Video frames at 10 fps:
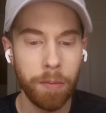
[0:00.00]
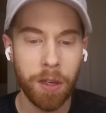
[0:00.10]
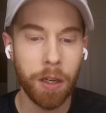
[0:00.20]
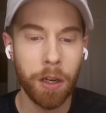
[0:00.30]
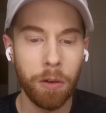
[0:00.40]
I'm
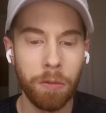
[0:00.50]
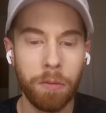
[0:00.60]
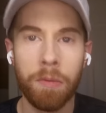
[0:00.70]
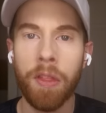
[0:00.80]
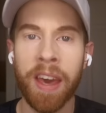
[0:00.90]
gonna go.
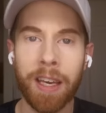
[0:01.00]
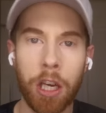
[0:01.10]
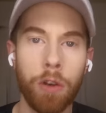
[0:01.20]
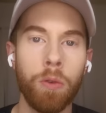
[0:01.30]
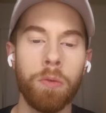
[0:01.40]

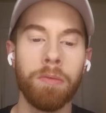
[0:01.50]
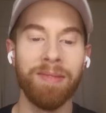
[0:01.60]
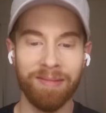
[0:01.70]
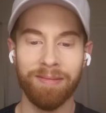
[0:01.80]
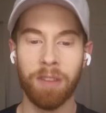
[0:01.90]
Thank you.
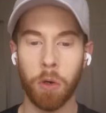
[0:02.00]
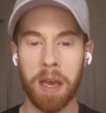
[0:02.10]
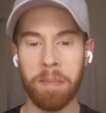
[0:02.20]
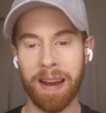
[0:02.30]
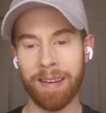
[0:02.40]

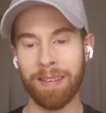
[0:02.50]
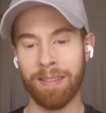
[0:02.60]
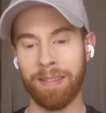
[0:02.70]
Okay, bye.